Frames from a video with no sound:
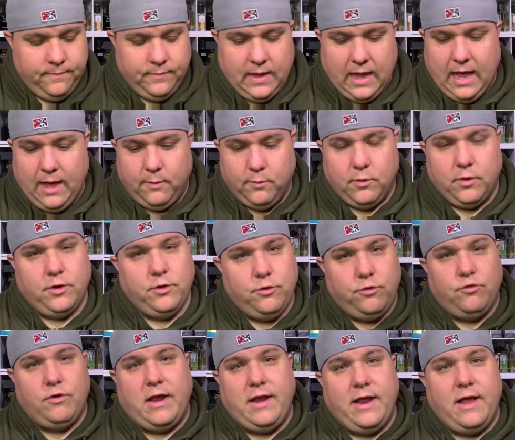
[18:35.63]
We're gonna do the
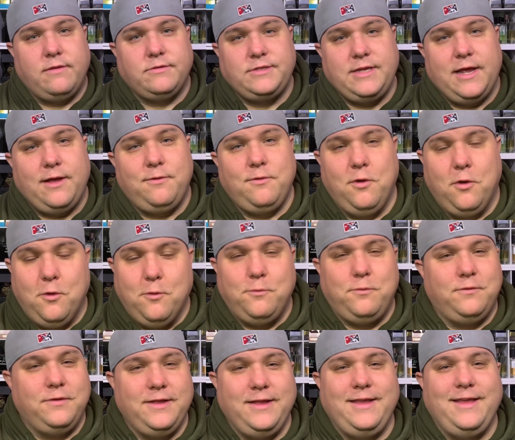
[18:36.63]
dry downs now.
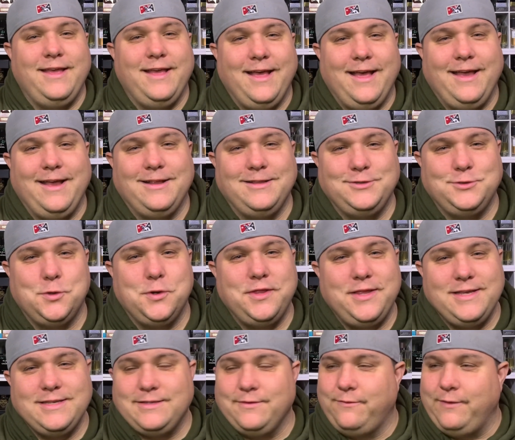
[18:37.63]
Hopefully I enjoy
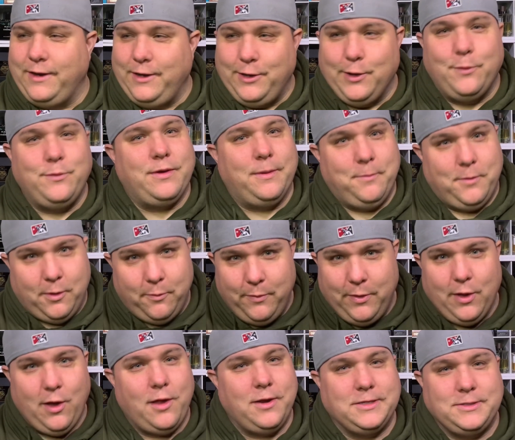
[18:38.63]
these. If I don't, I'm gonna be
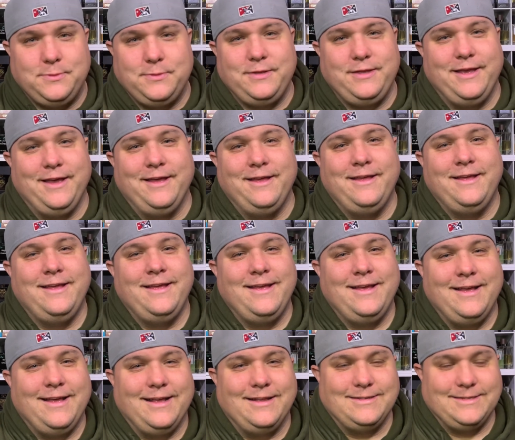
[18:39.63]
honest with you.
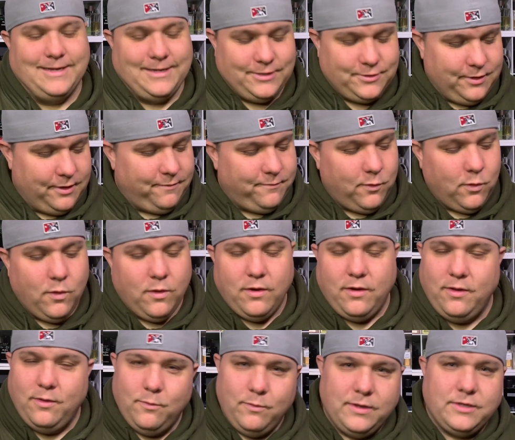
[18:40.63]
I'll tell you straightforward,
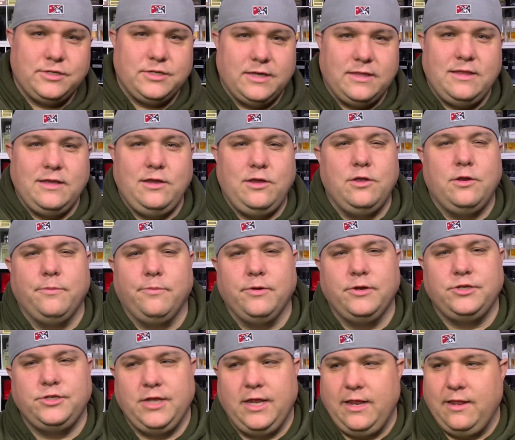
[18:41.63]
which I think you'd
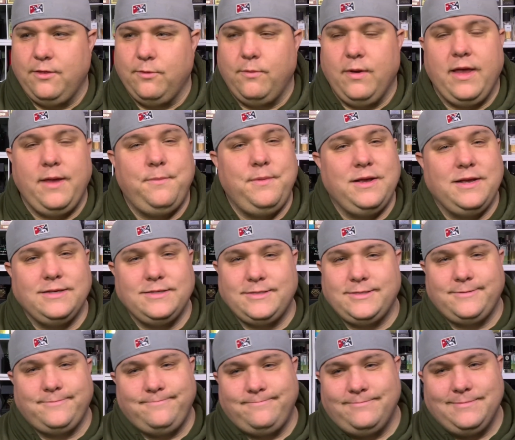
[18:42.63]
appreciate either way,
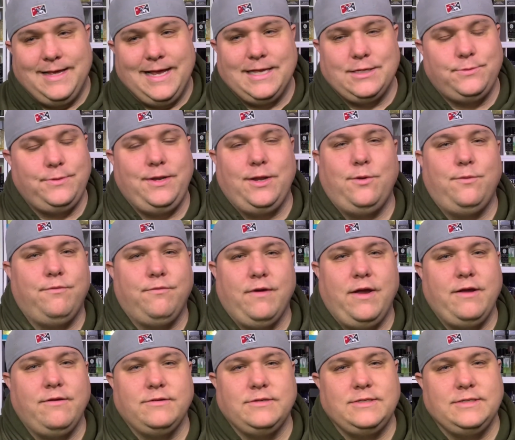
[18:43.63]
because as we know,
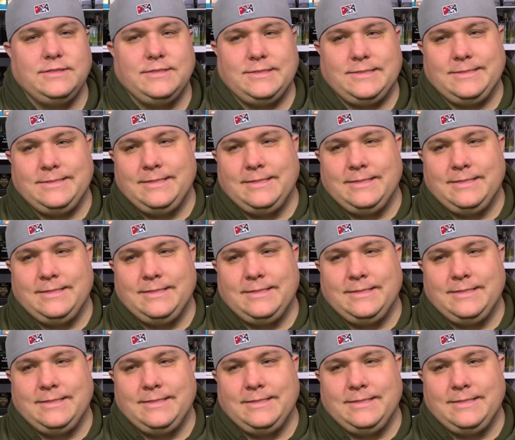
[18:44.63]
fragrance is